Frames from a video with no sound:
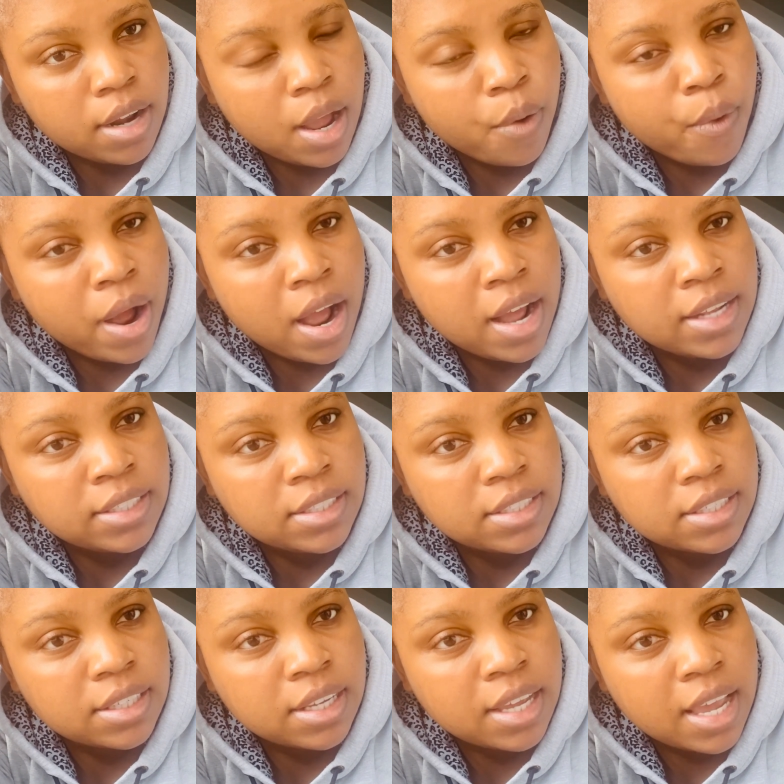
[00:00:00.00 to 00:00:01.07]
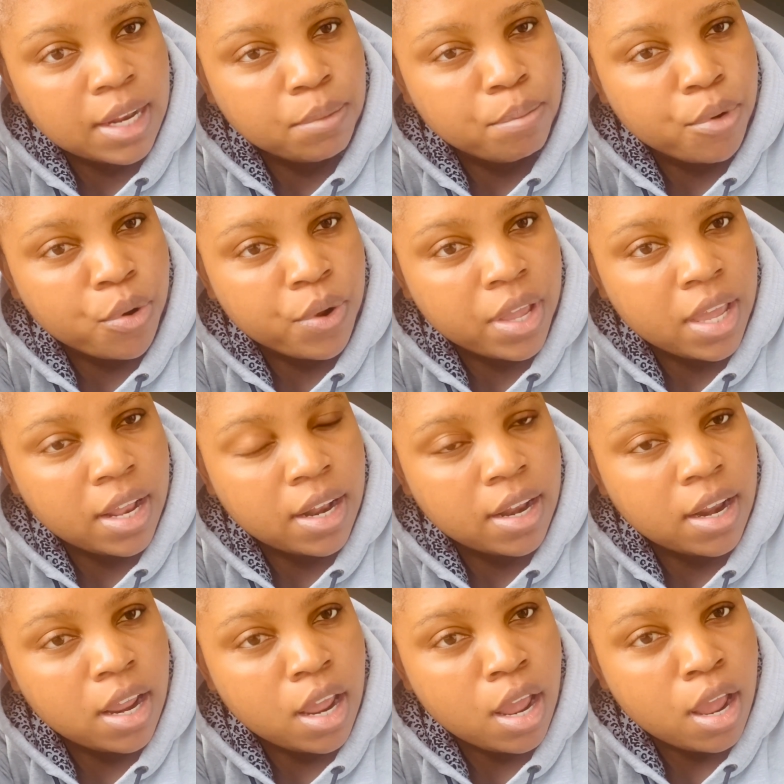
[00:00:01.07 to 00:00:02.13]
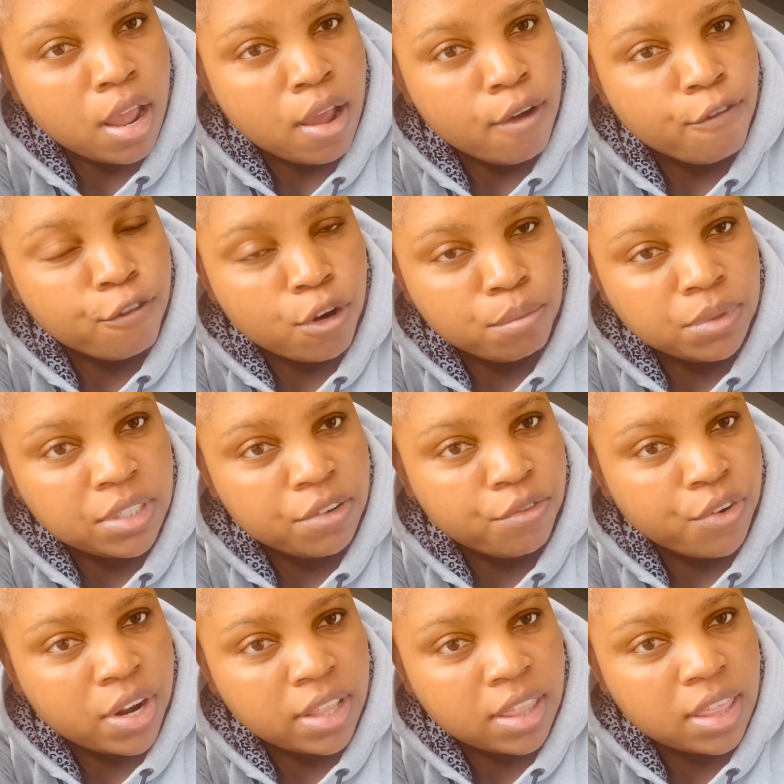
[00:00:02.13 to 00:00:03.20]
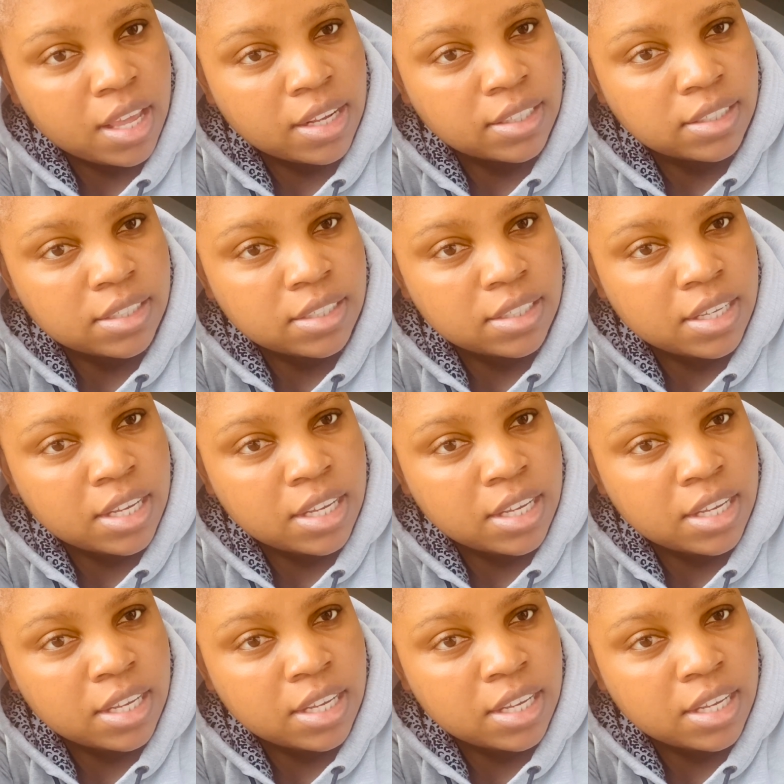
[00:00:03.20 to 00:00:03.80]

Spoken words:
Our hearts get broken from different things.